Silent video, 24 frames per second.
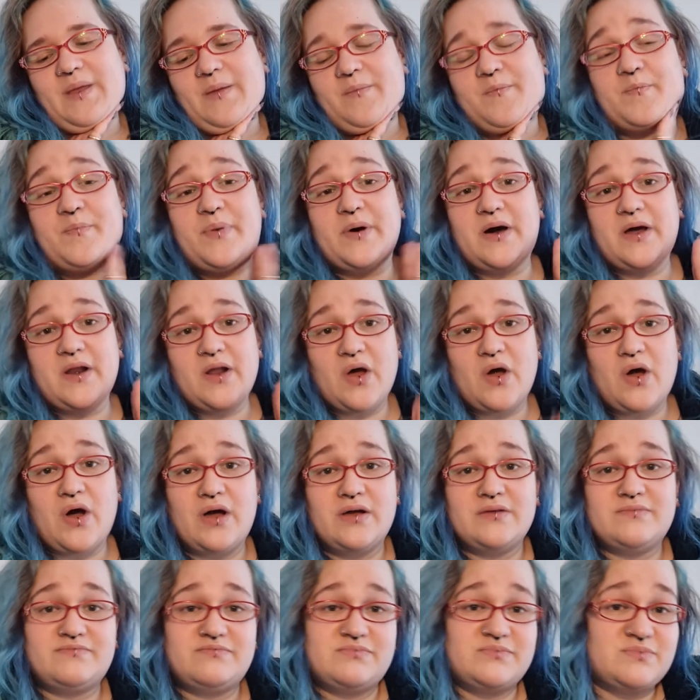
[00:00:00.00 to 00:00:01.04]
But
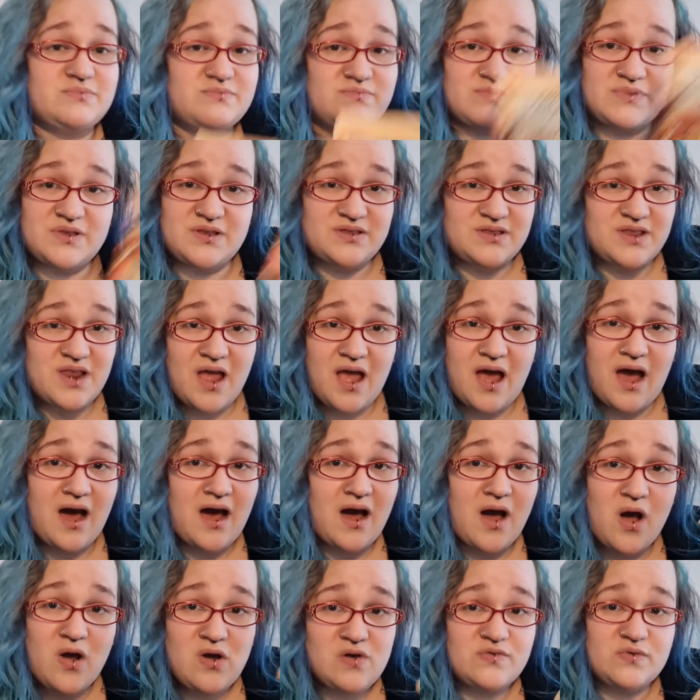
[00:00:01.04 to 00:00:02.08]

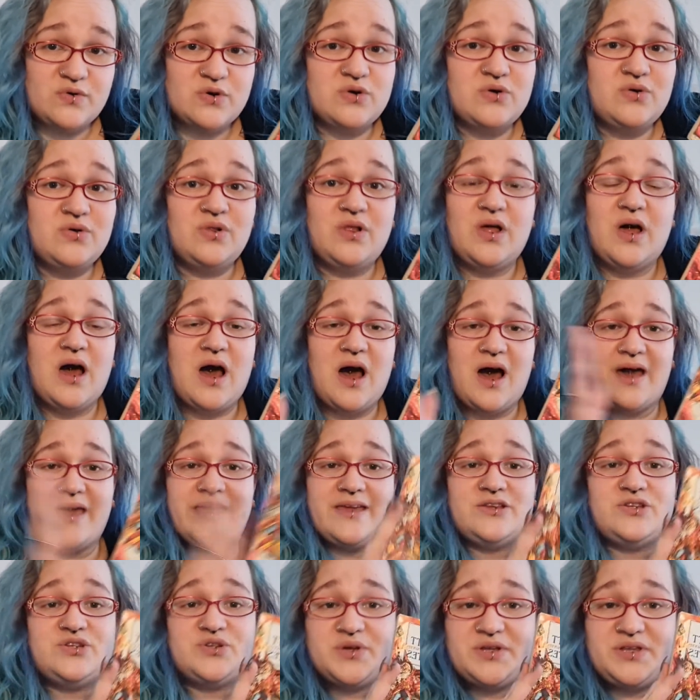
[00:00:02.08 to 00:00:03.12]
overall, I
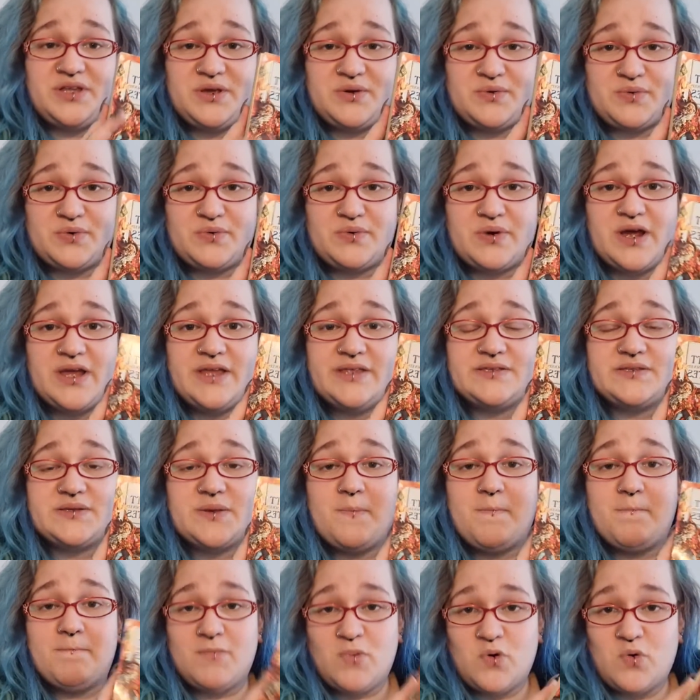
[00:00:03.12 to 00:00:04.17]
enjoyed Equal Rites
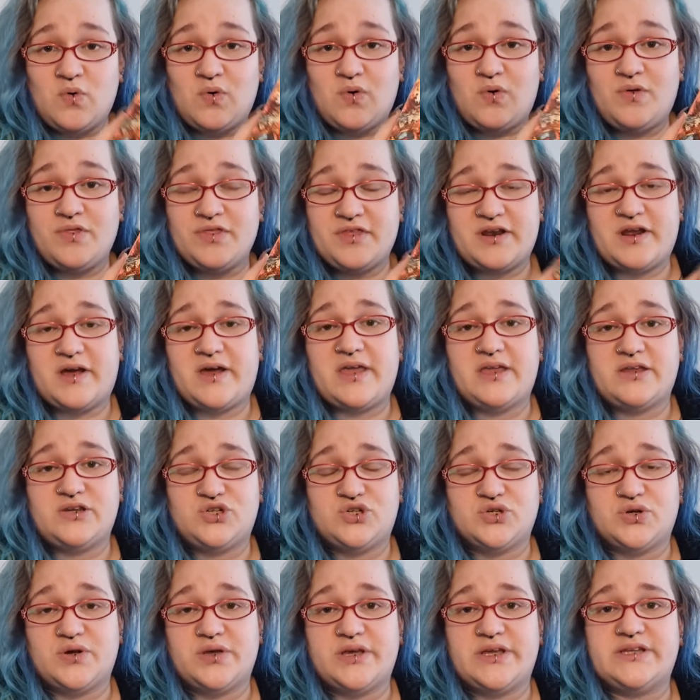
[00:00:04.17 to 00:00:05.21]
more than I
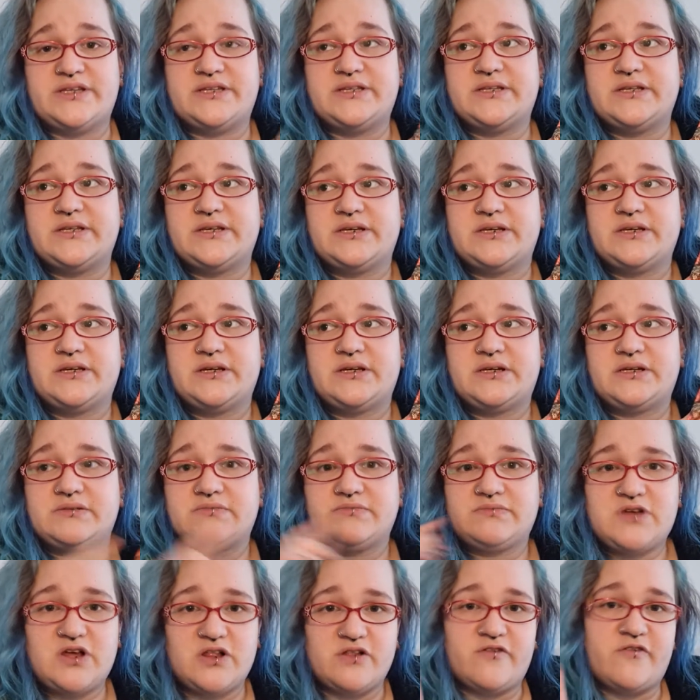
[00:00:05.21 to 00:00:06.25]
enjoyed
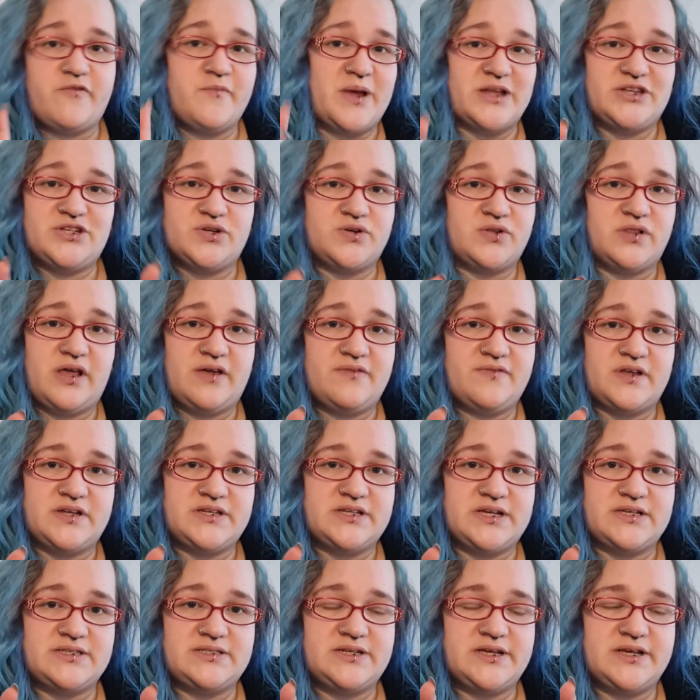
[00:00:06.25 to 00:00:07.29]
Colour of Magic or Light
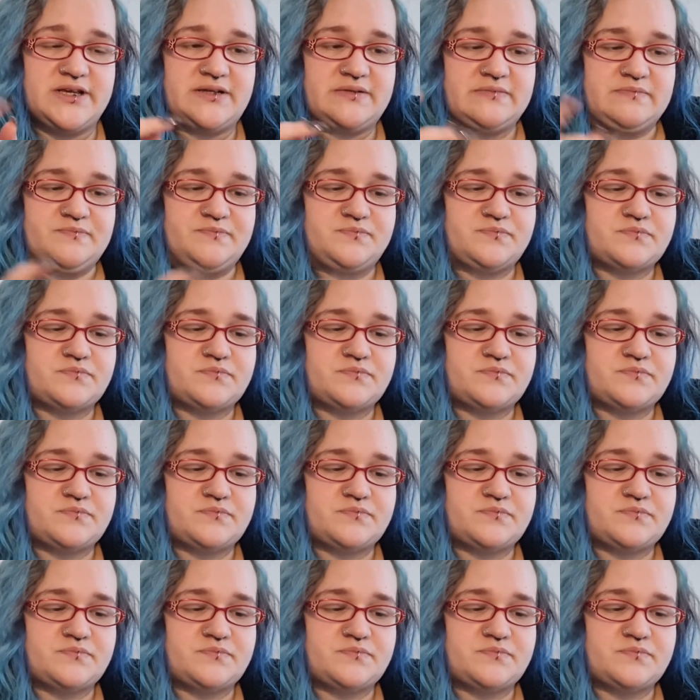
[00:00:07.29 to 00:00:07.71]
Fantastic.